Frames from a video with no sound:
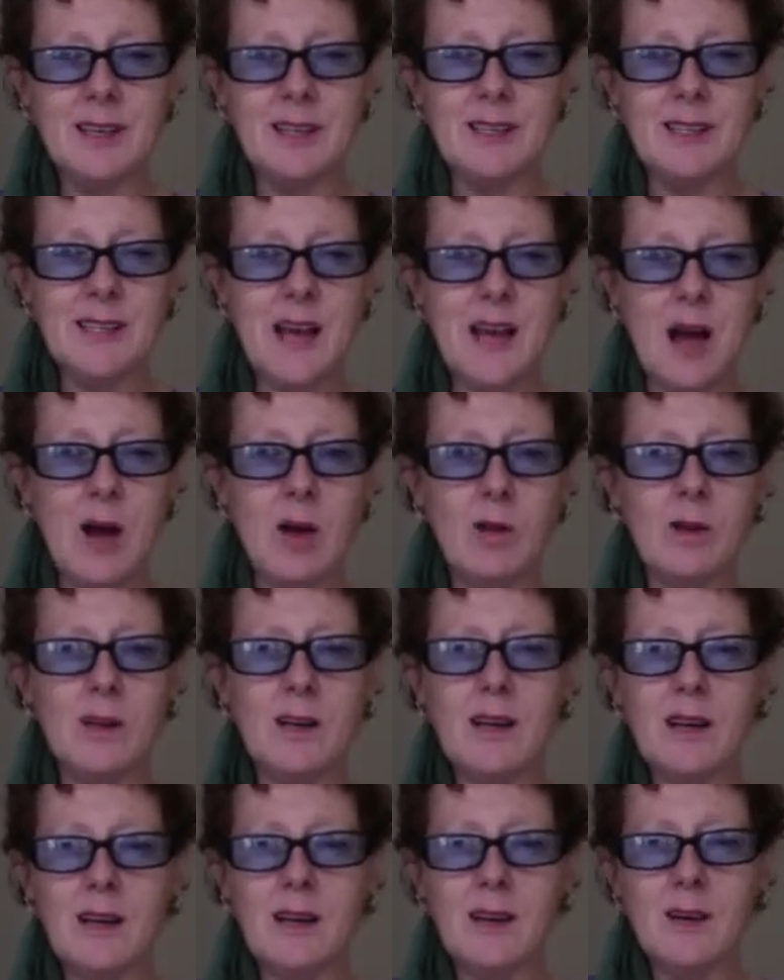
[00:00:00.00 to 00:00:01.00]
tell
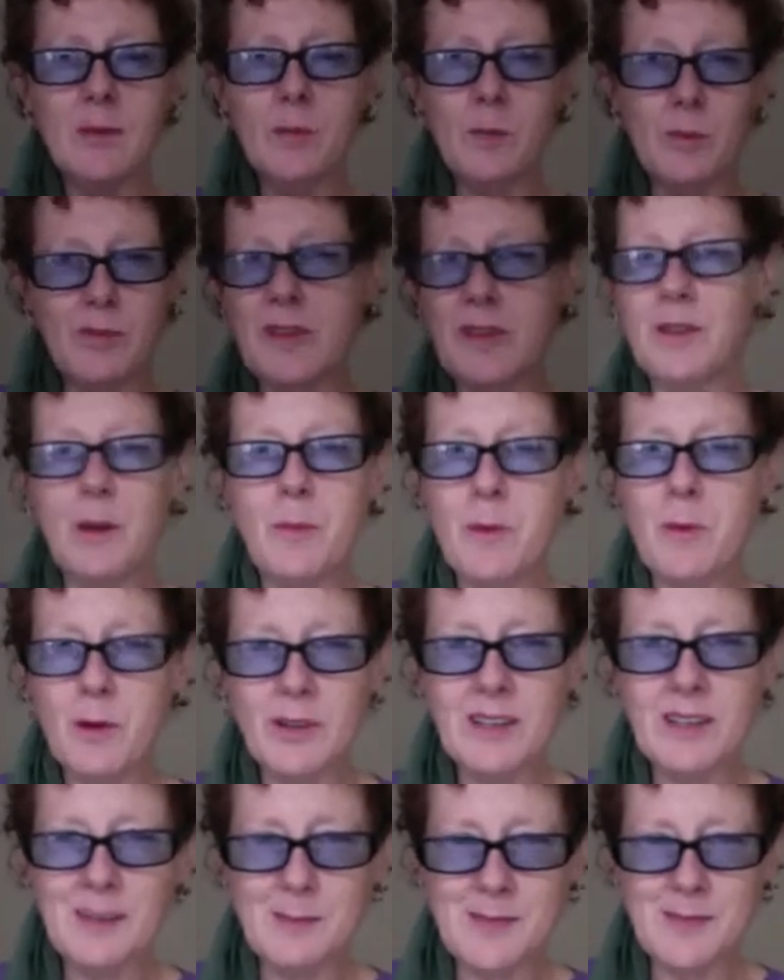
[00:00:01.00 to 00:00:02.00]
that they're
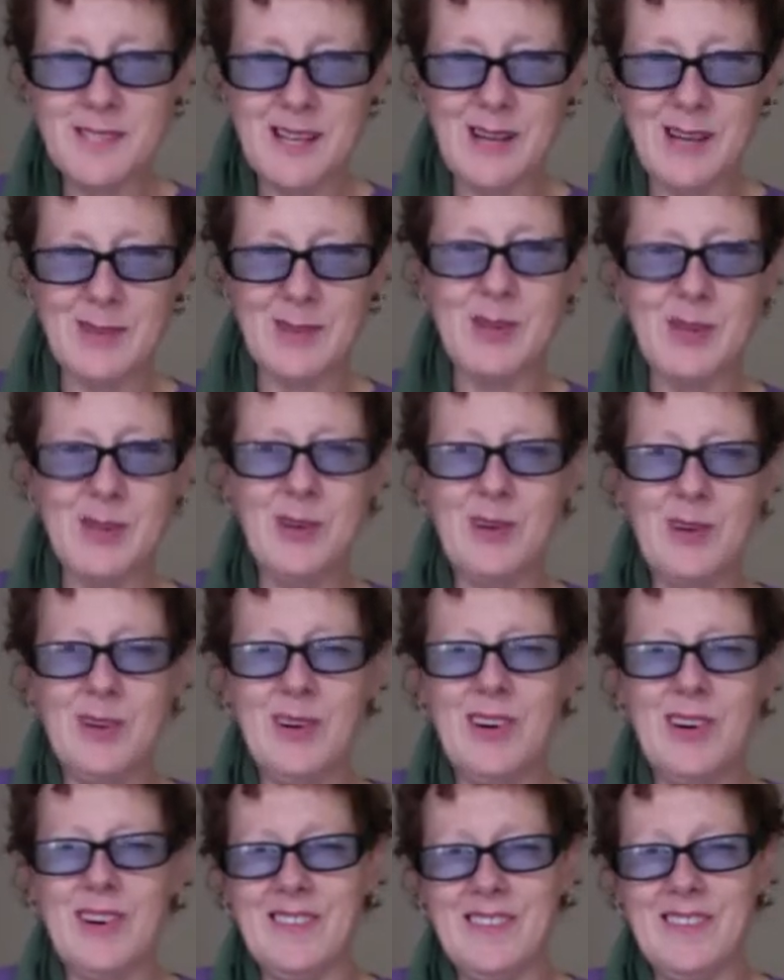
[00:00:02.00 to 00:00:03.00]
burning themselves,
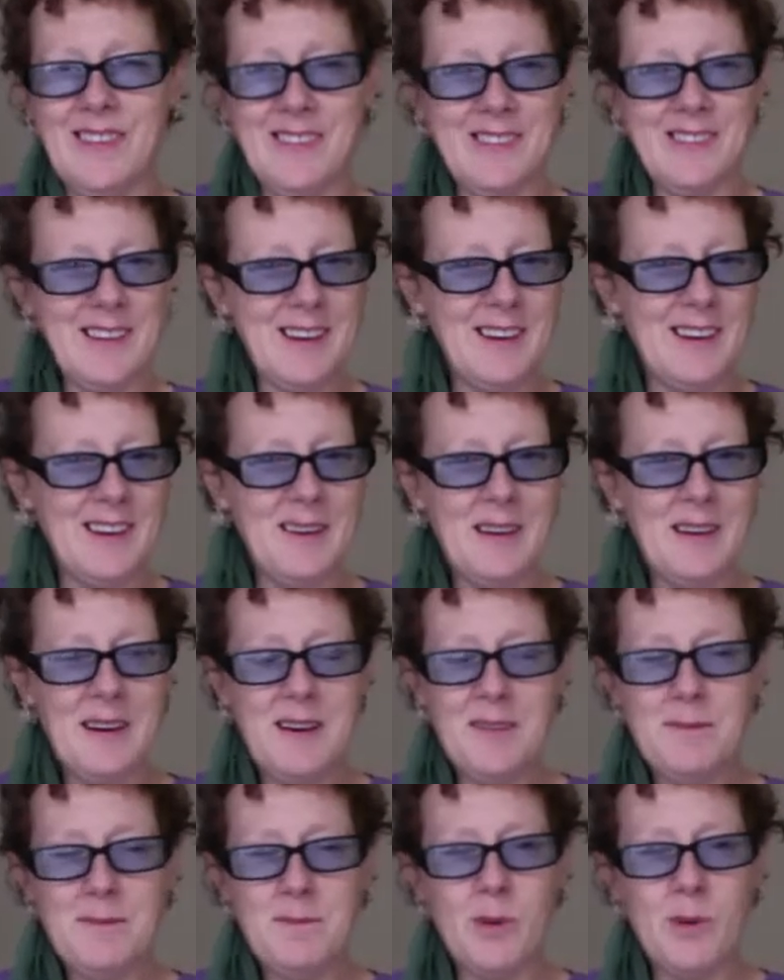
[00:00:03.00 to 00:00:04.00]
or that they're
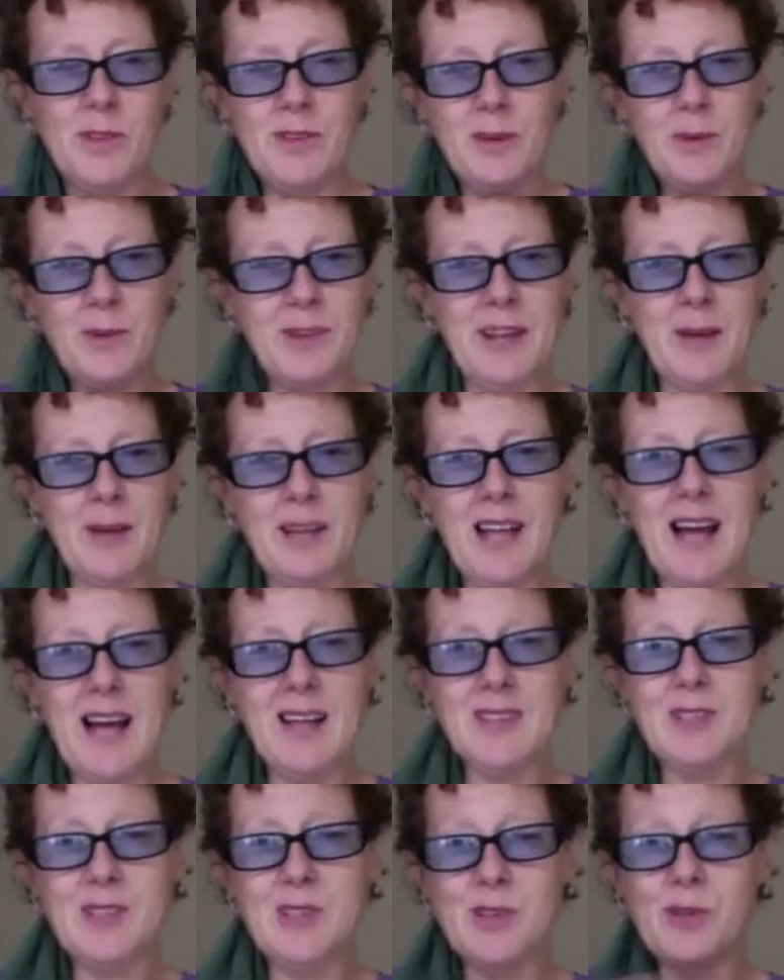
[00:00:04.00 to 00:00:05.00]
what they were
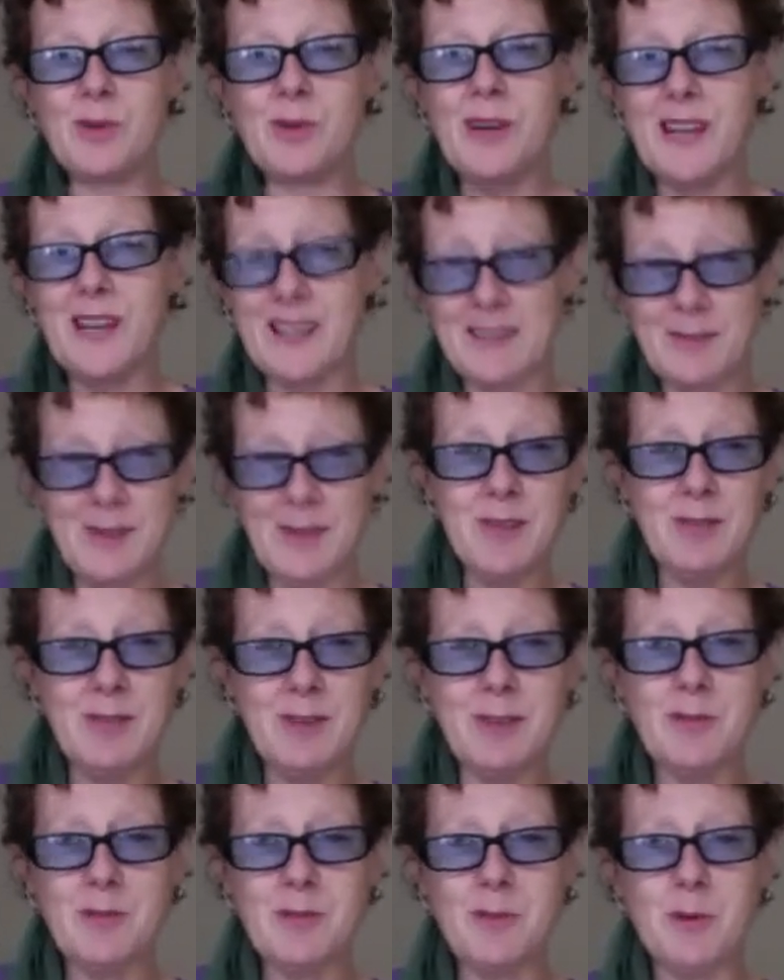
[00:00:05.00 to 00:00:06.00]
last doing, and when they've
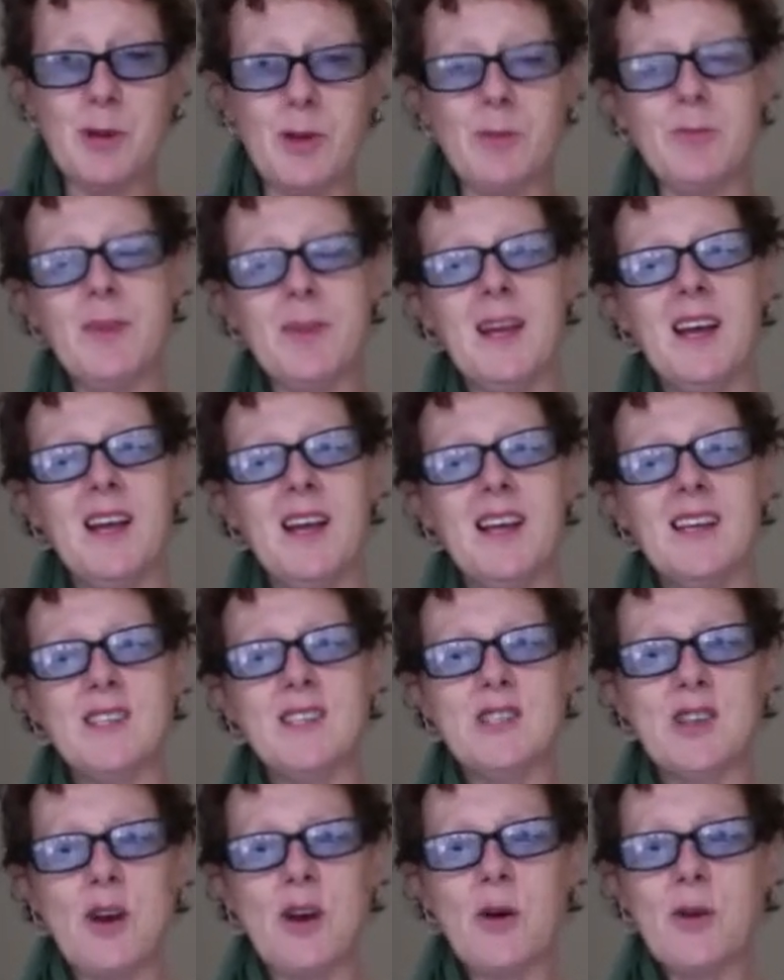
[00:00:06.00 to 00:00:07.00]
left a room.
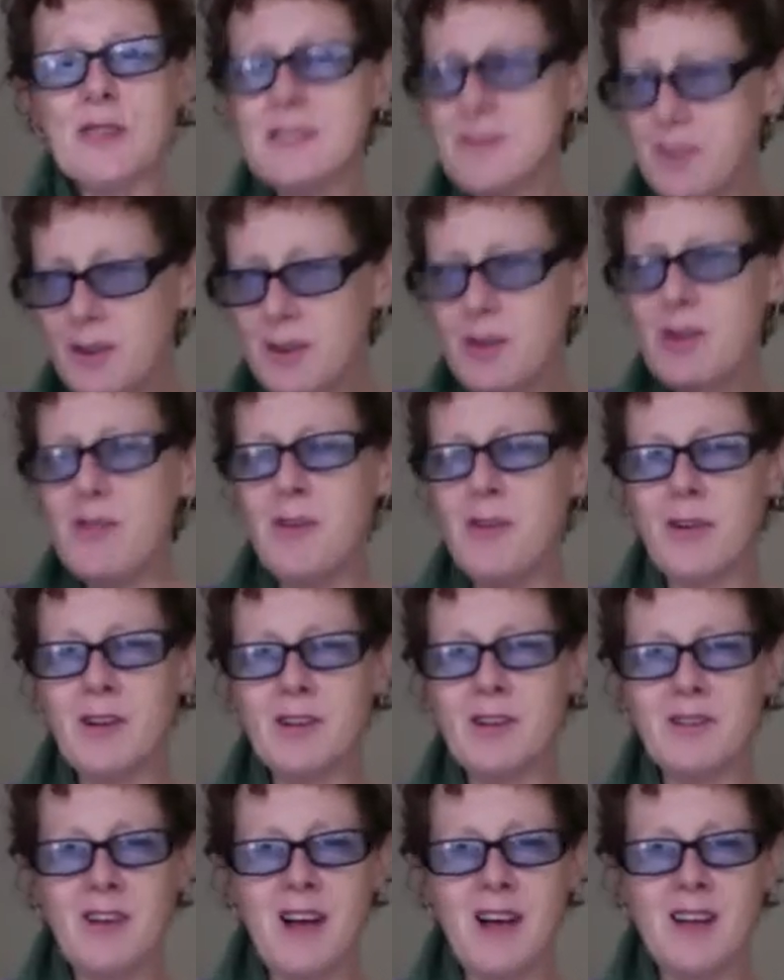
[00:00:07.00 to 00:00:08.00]
So it's very,
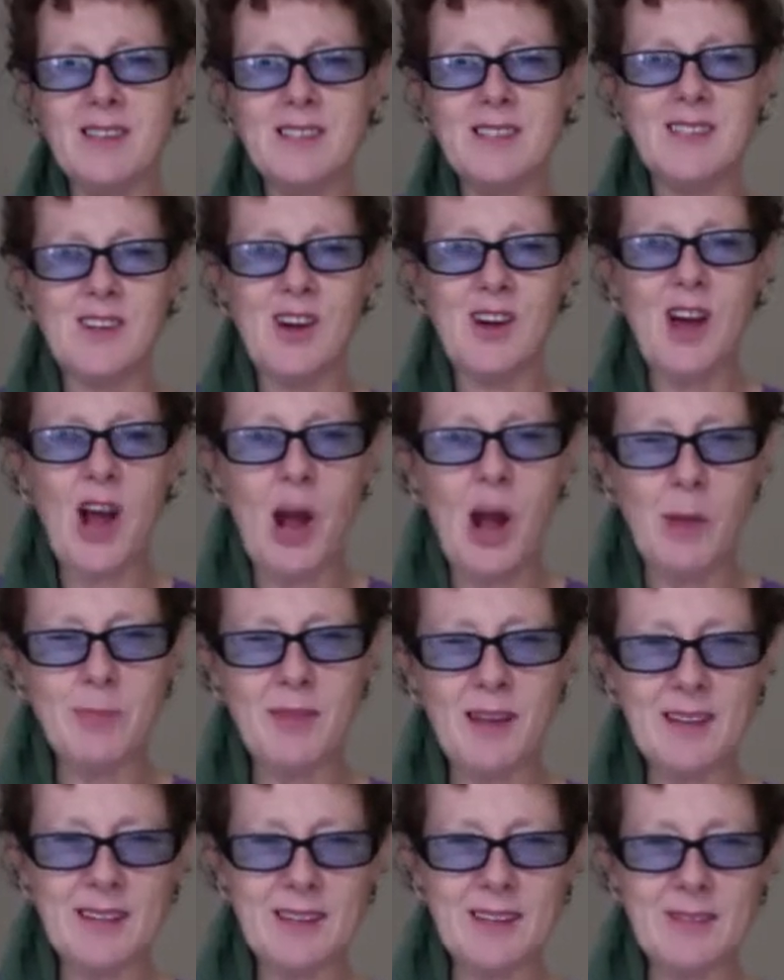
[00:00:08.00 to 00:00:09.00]
very vast, and I hope
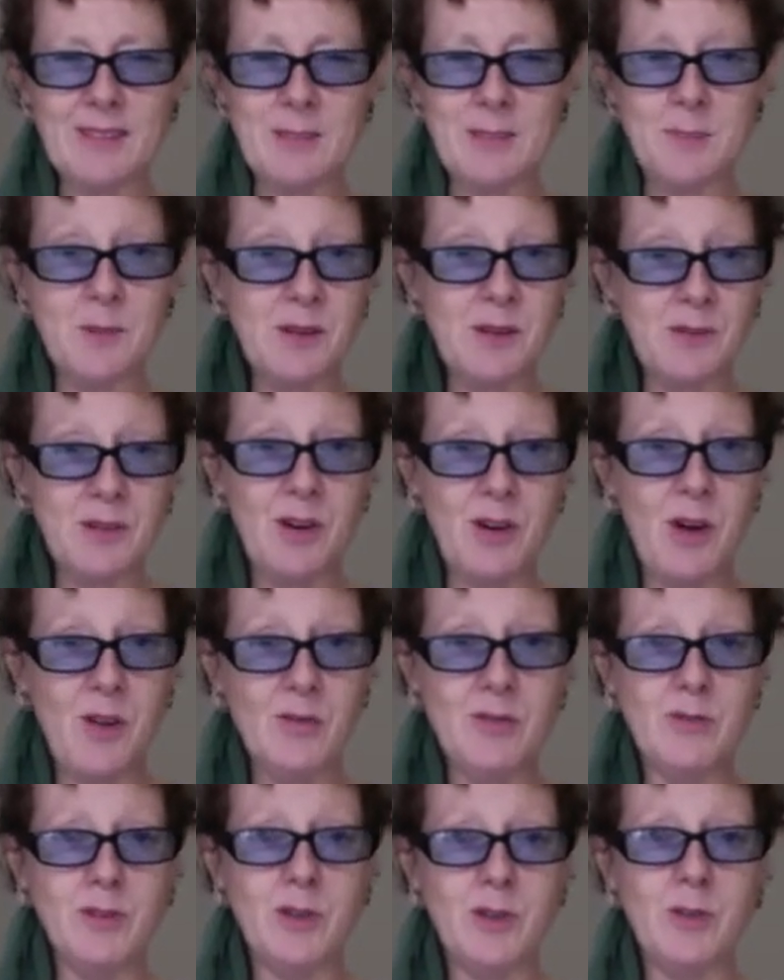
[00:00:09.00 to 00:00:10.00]
that gives a bit of an
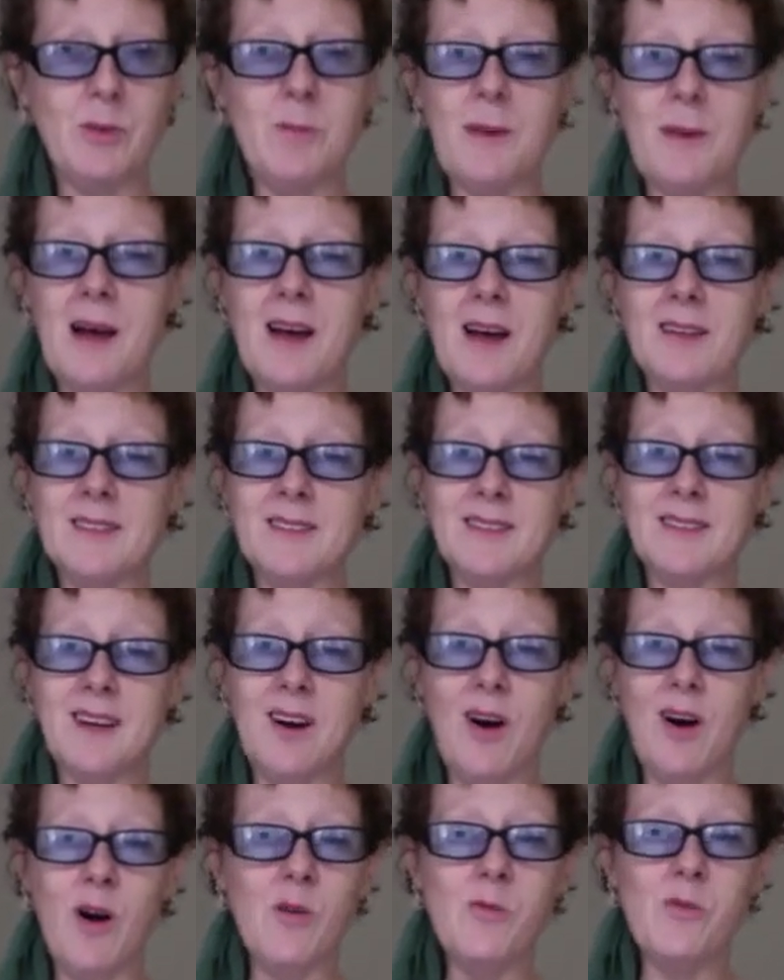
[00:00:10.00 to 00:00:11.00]
overview about a
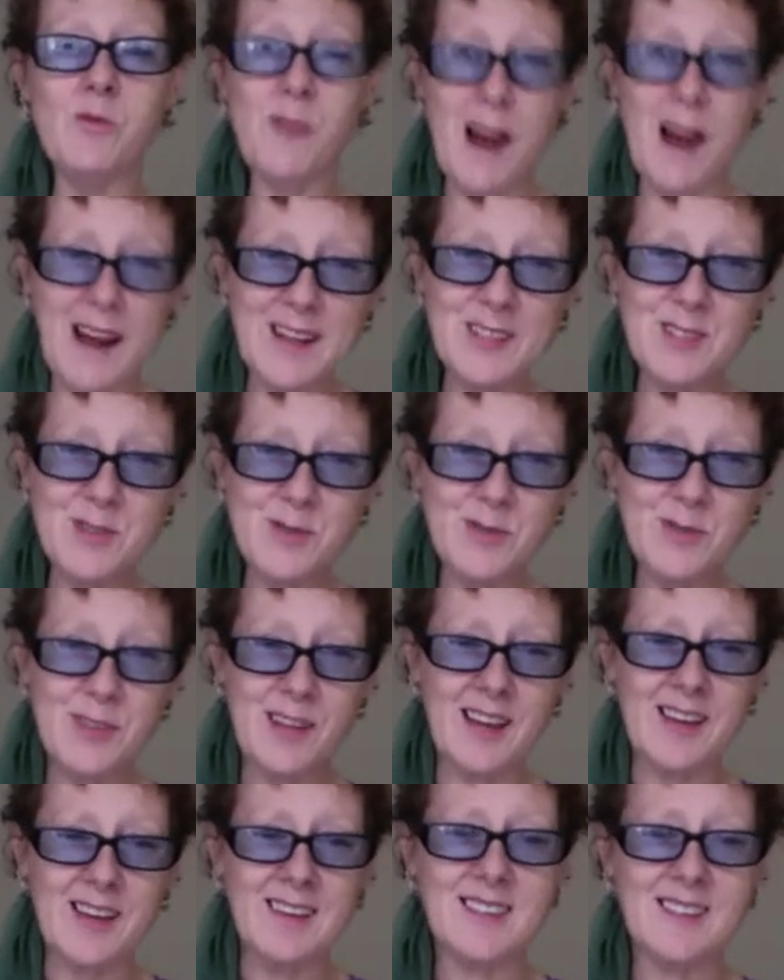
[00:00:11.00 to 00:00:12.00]
whole range of
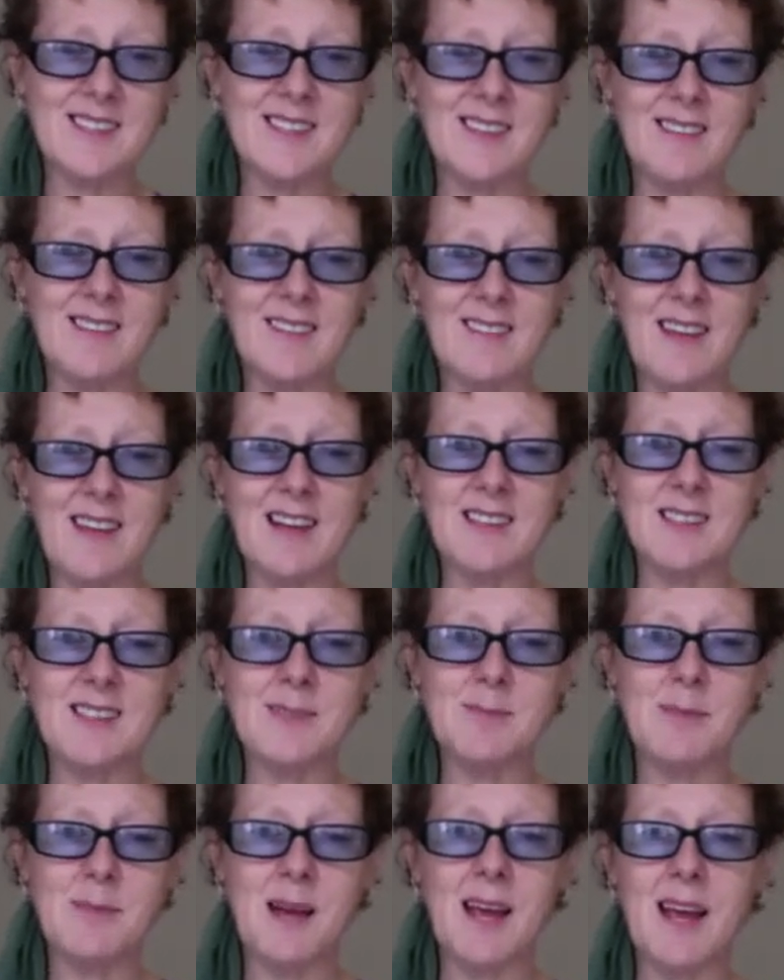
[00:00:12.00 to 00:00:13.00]
things that
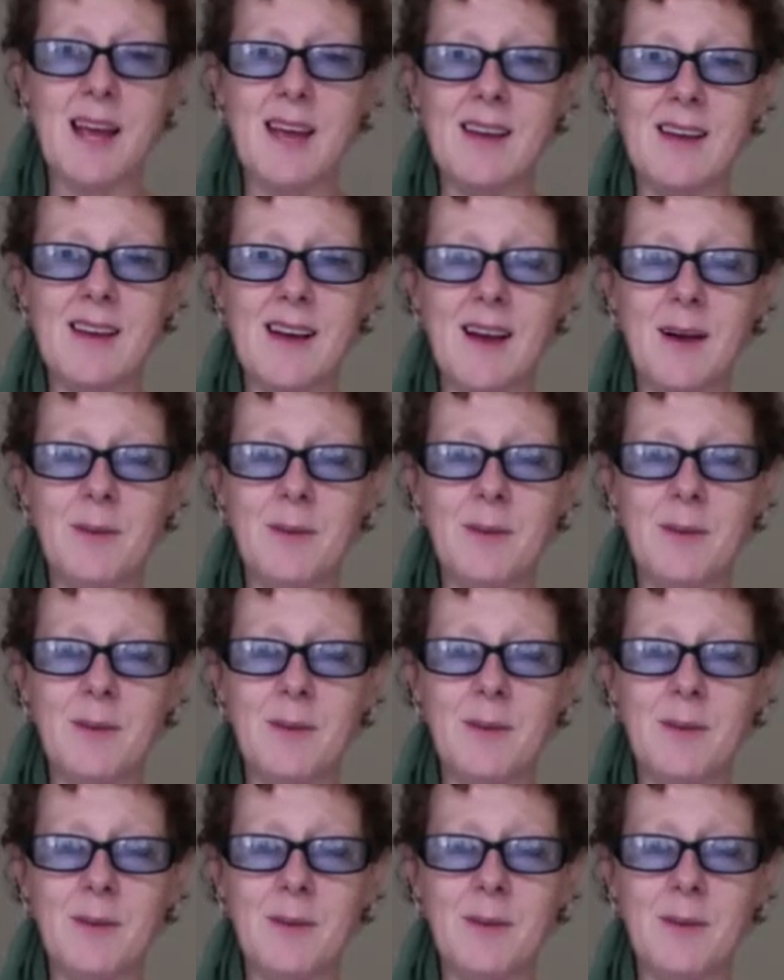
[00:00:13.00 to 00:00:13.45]
may